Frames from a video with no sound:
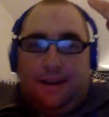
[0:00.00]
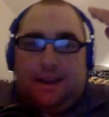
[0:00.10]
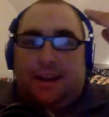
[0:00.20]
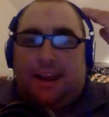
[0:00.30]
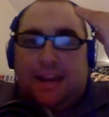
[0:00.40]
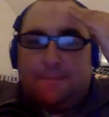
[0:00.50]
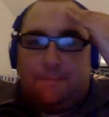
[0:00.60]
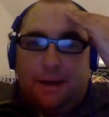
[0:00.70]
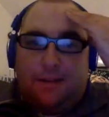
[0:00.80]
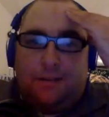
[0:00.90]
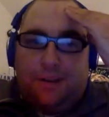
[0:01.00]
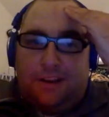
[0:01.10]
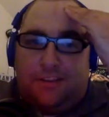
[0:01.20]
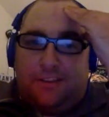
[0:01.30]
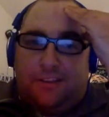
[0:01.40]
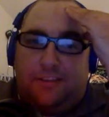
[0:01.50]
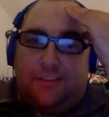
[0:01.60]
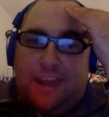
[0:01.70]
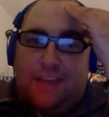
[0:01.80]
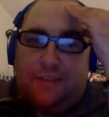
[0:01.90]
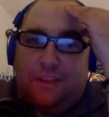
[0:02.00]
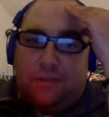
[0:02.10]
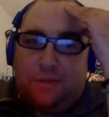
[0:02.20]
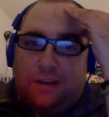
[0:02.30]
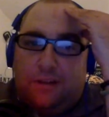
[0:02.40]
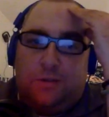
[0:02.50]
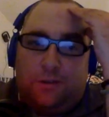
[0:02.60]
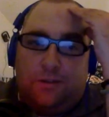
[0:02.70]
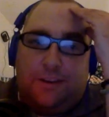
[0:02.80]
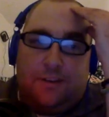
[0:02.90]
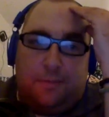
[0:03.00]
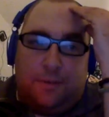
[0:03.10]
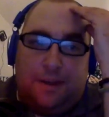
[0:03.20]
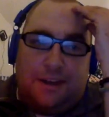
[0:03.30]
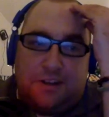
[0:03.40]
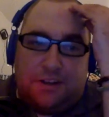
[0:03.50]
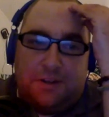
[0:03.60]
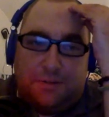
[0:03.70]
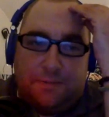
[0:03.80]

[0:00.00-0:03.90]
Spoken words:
And Eddie Butler gets the save in 3 2/3 innings pitched.